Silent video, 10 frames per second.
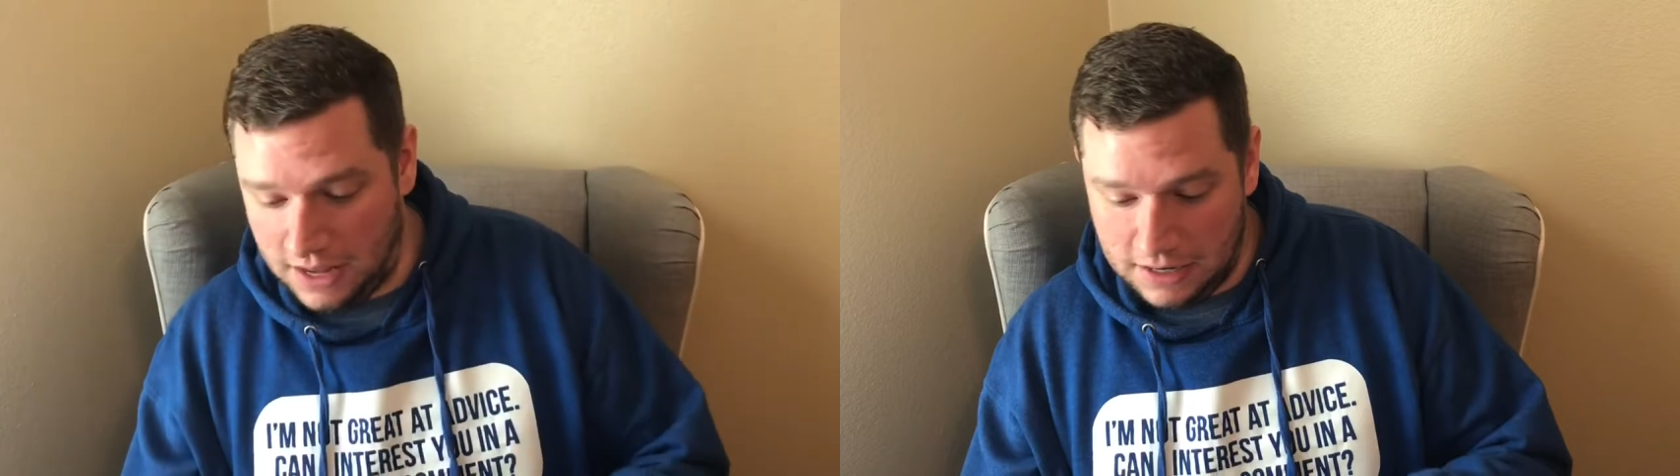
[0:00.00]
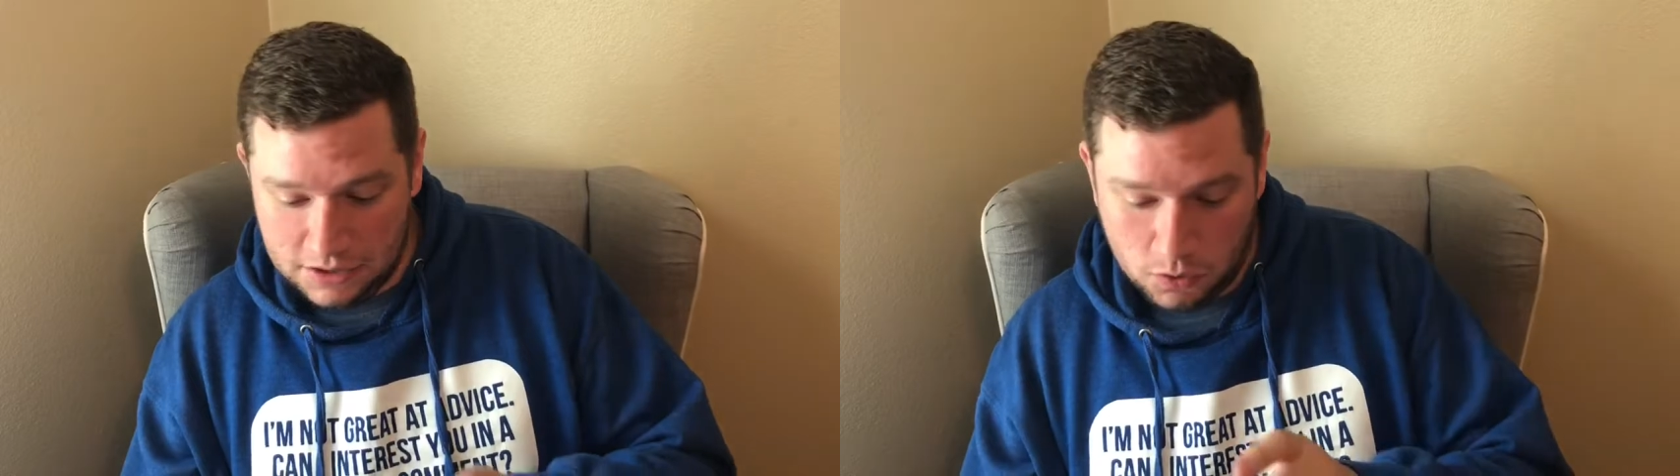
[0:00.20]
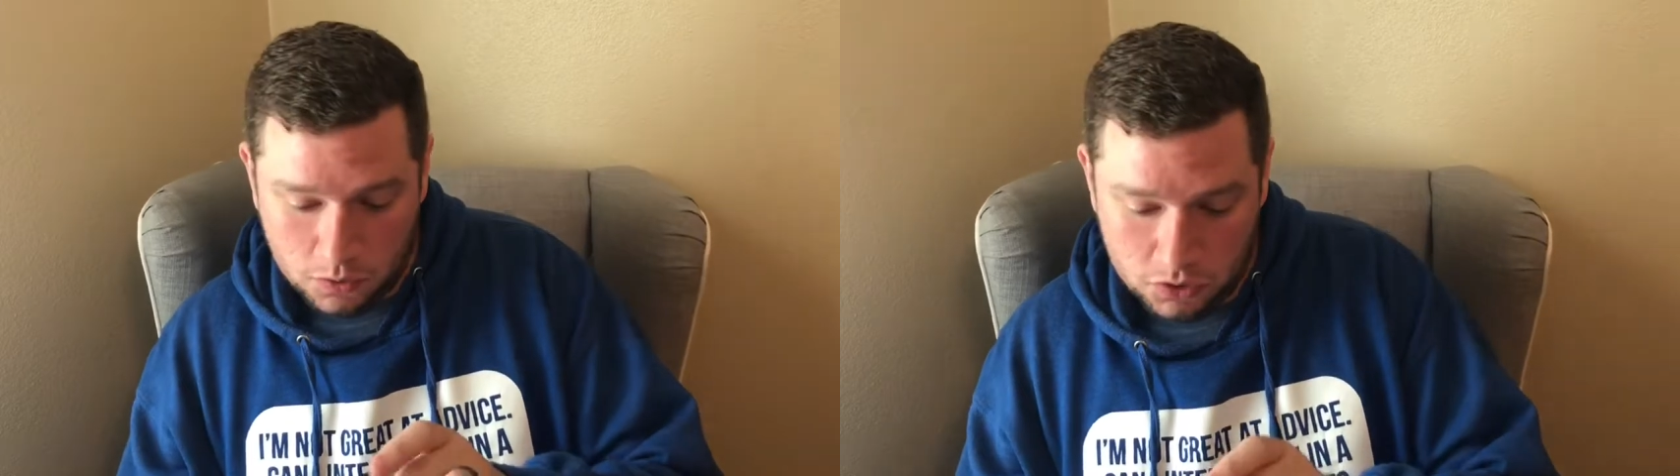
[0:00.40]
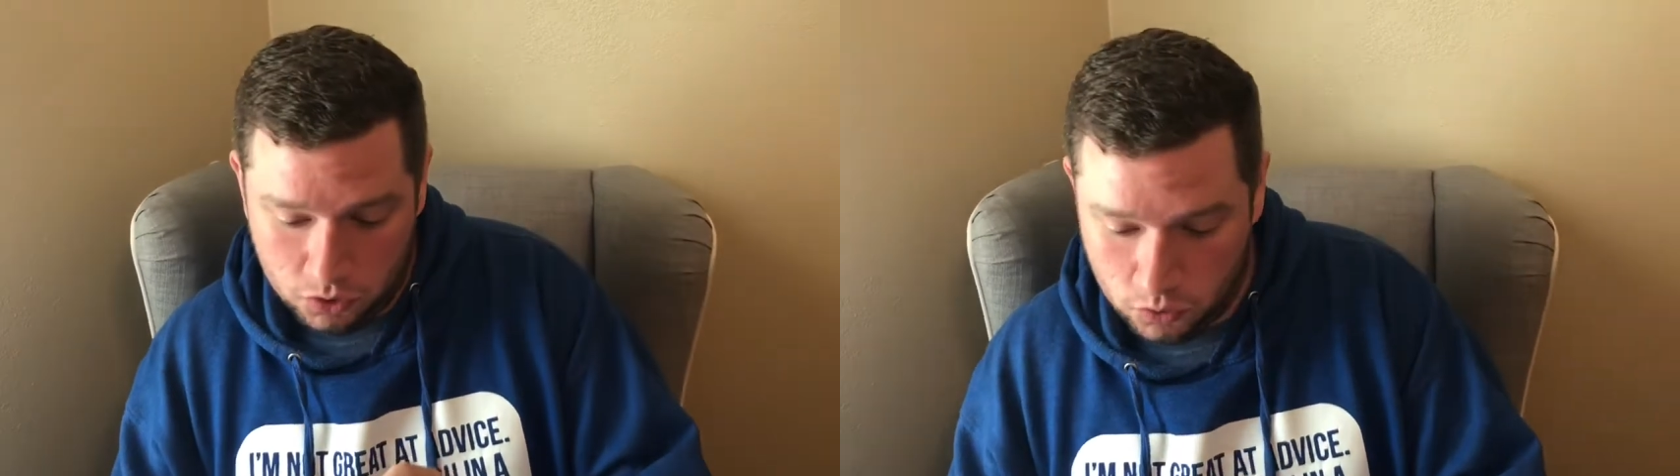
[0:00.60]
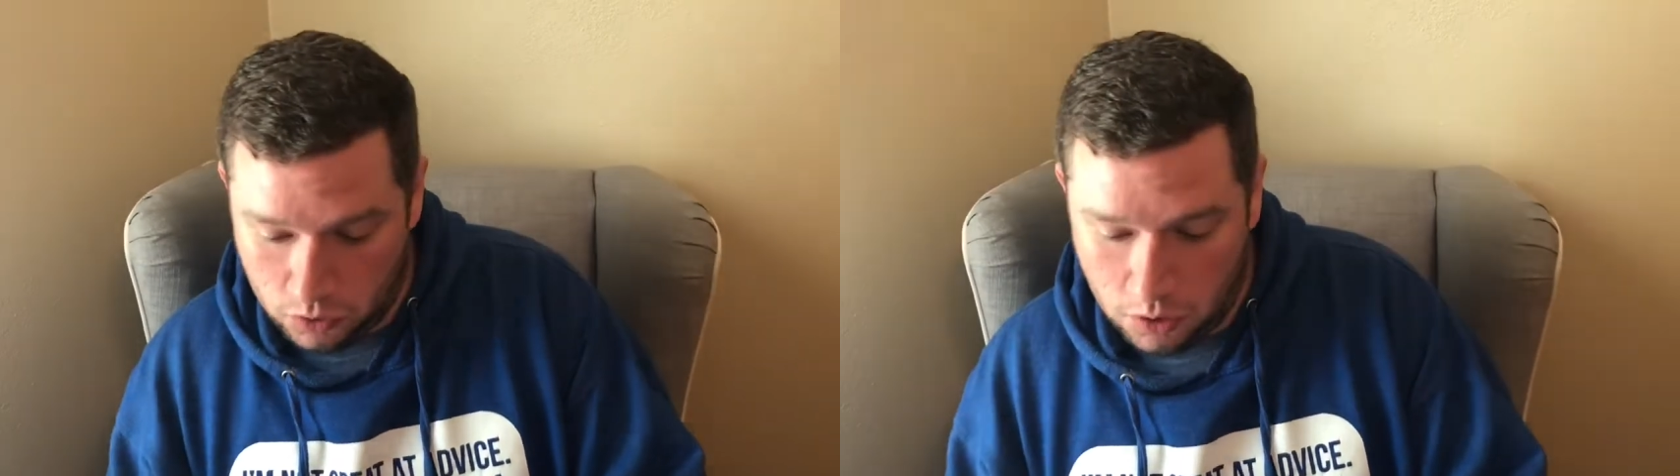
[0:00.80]
it's going
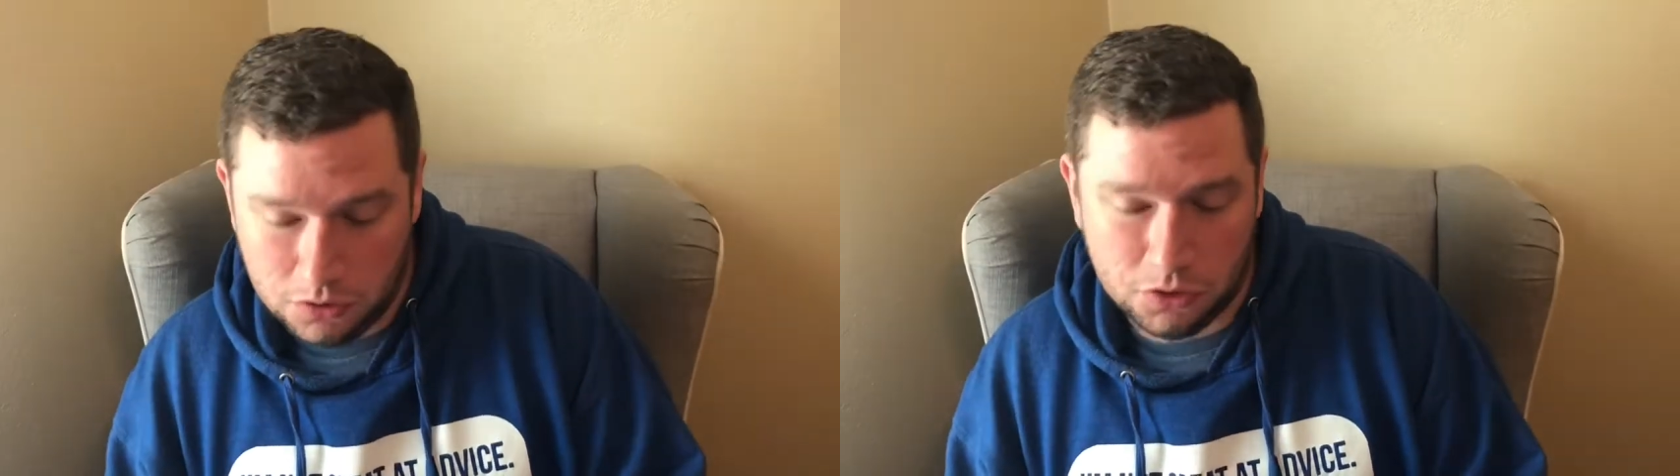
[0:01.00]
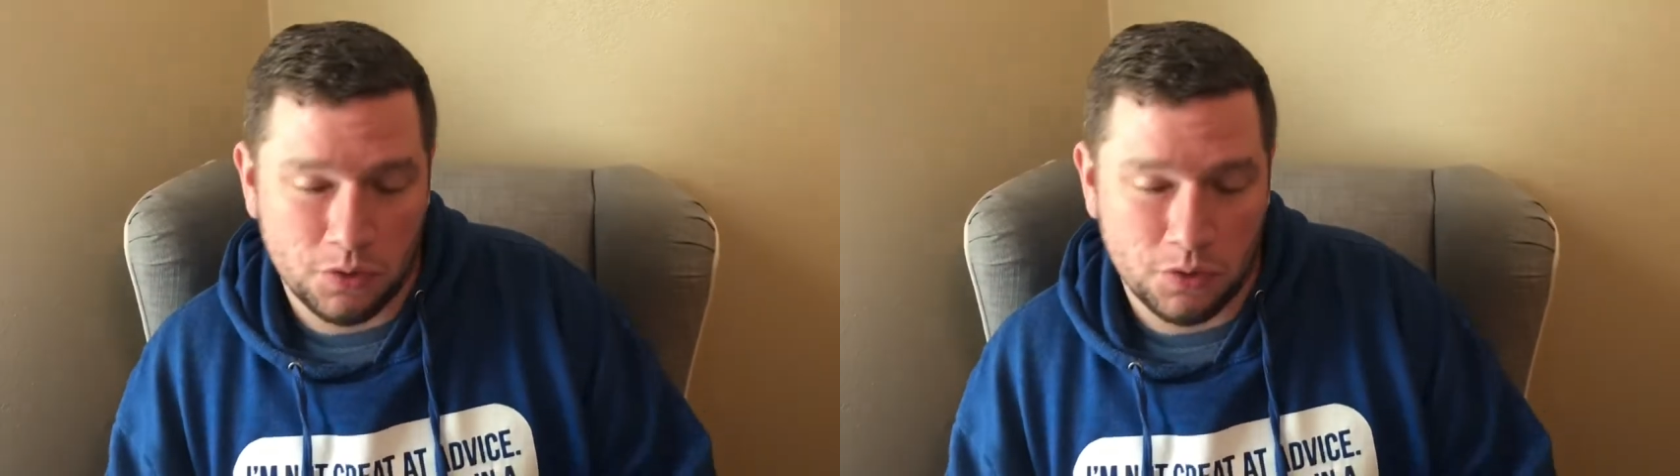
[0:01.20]
to go through and